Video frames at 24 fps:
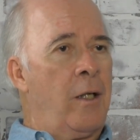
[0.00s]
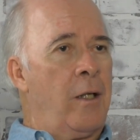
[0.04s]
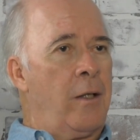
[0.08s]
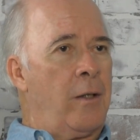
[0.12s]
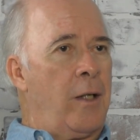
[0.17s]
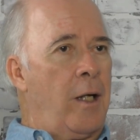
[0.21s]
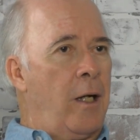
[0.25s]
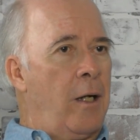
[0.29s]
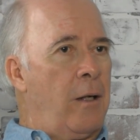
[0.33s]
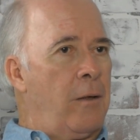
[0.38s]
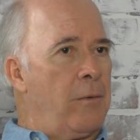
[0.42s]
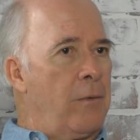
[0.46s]

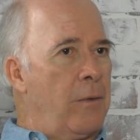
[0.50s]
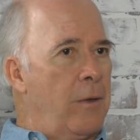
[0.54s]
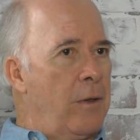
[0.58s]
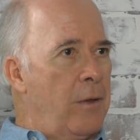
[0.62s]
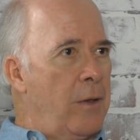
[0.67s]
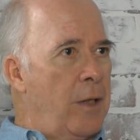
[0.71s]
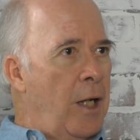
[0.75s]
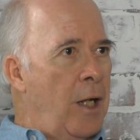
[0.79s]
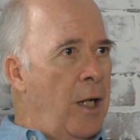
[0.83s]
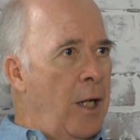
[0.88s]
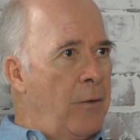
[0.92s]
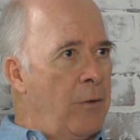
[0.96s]
Now,
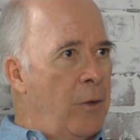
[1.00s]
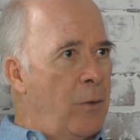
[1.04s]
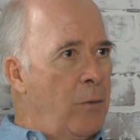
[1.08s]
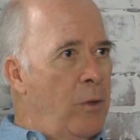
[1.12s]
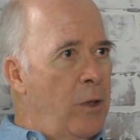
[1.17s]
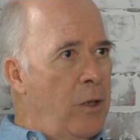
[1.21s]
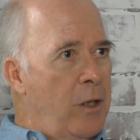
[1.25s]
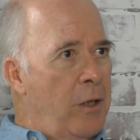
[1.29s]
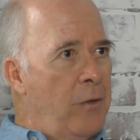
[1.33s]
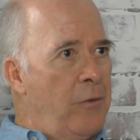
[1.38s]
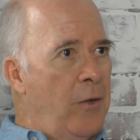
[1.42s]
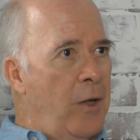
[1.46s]
they have a
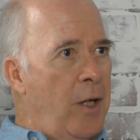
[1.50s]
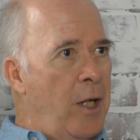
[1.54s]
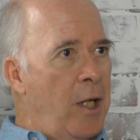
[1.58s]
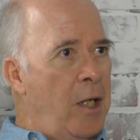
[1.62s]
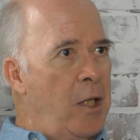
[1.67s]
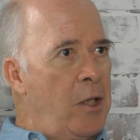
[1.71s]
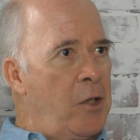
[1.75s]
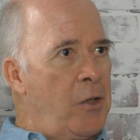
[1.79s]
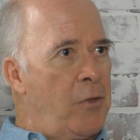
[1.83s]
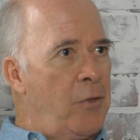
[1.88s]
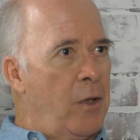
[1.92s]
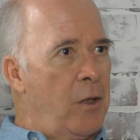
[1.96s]
real
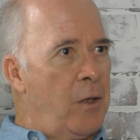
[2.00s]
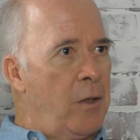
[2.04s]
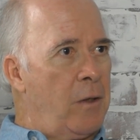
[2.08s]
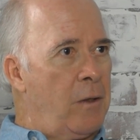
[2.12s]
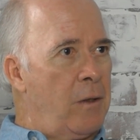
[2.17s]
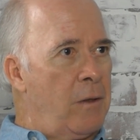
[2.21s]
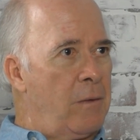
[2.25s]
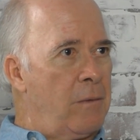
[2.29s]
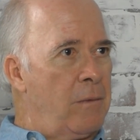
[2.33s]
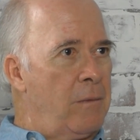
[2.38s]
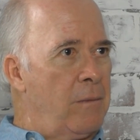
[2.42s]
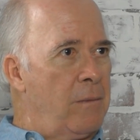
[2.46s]
advantage
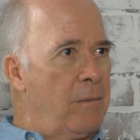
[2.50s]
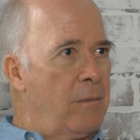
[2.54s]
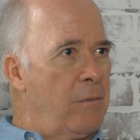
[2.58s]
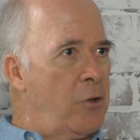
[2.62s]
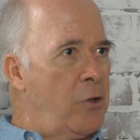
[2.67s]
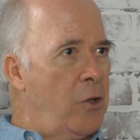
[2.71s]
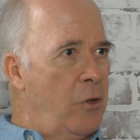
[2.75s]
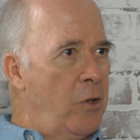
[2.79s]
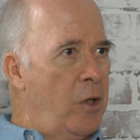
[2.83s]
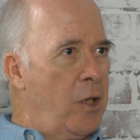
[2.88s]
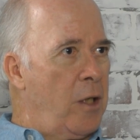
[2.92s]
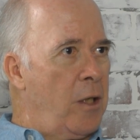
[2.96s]
for
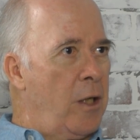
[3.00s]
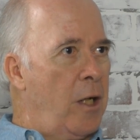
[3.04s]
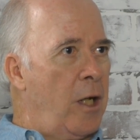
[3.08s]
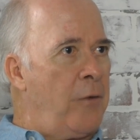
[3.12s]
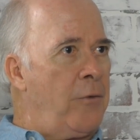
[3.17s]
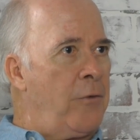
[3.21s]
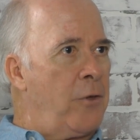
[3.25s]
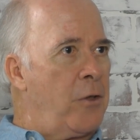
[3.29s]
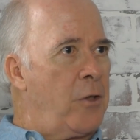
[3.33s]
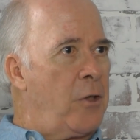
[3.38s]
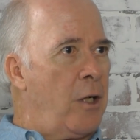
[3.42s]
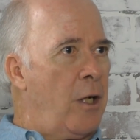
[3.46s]
shooting night
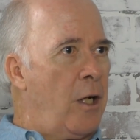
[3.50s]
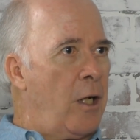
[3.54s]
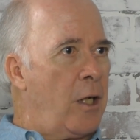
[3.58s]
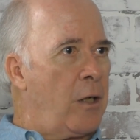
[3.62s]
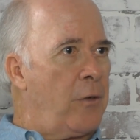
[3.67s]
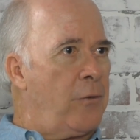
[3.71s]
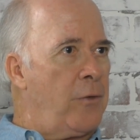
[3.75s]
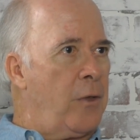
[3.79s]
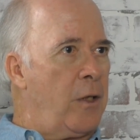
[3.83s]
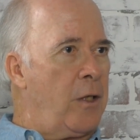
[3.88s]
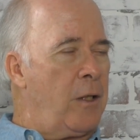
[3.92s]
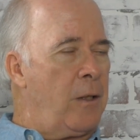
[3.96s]

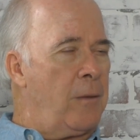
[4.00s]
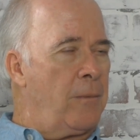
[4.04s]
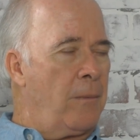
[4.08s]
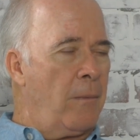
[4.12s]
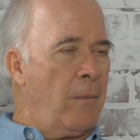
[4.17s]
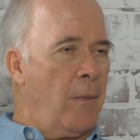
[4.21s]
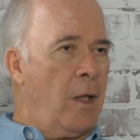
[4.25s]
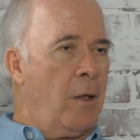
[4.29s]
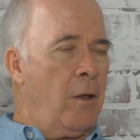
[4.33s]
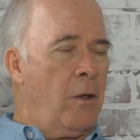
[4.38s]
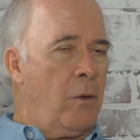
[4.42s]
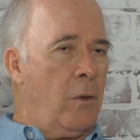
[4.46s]
photography
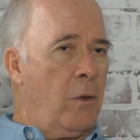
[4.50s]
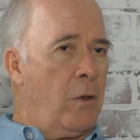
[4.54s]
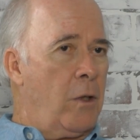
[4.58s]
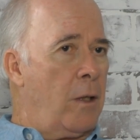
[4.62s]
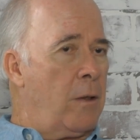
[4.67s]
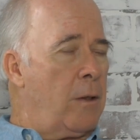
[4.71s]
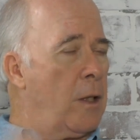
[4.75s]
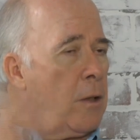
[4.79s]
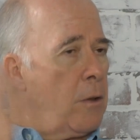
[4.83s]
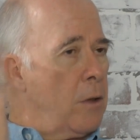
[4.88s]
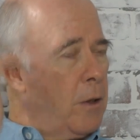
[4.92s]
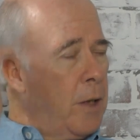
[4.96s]

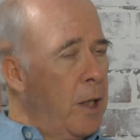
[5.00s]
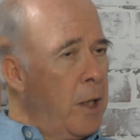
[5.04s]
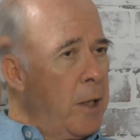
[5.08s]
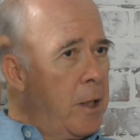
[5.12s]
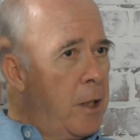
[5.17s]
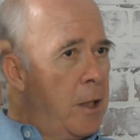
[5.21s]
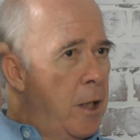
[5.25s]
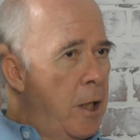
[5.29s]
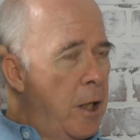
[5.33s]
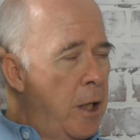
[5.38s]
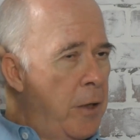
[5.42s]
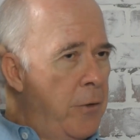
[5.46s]
or any
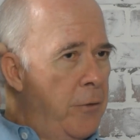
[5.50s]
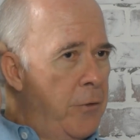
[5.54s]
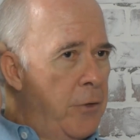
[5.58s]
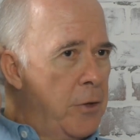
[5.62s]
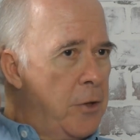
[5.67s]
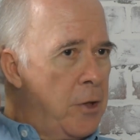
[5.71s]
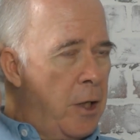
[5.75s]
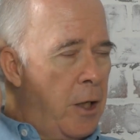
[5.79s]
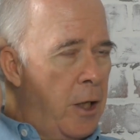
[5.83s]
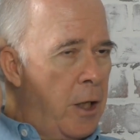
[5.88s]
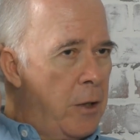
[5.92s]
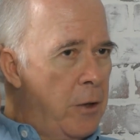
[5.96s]
kind of
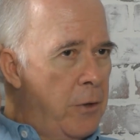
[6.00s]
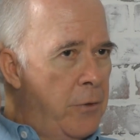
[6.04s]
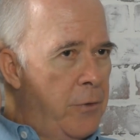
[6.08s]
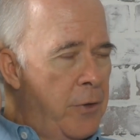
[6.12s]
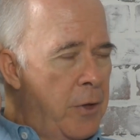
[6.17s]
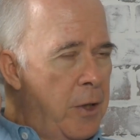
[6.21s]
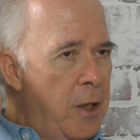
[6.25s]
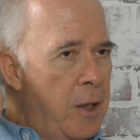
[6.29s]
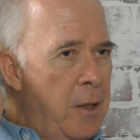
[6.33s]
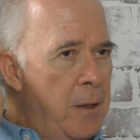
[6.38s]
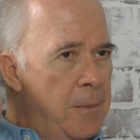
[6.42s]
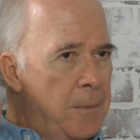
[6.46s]

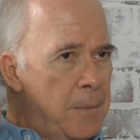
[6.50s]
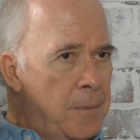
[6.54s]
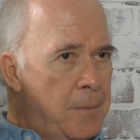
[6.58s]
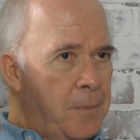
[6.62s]
photography